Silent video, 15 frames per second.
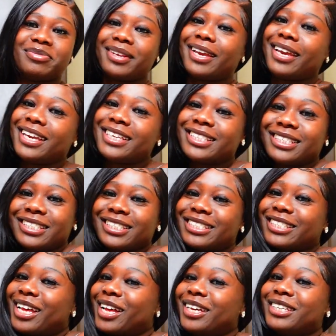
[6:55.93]
yeah, it's
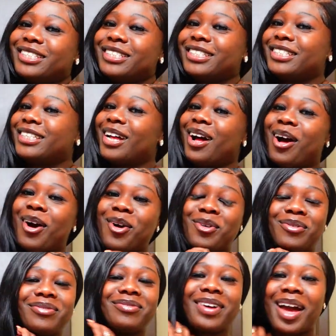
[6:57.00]
just a
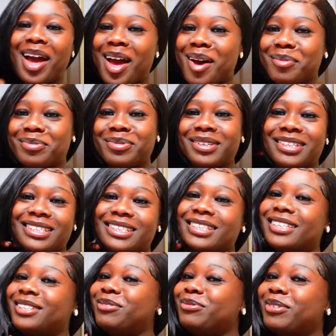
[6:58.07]
whole vibe with
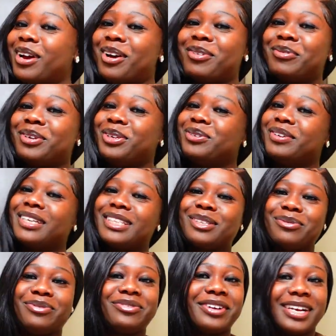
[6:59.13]
the, you know, when you get
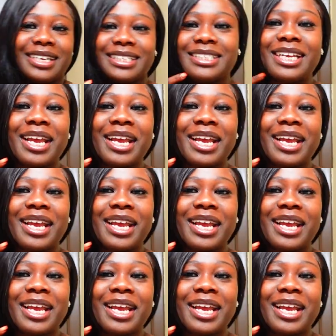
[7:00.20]
the fresh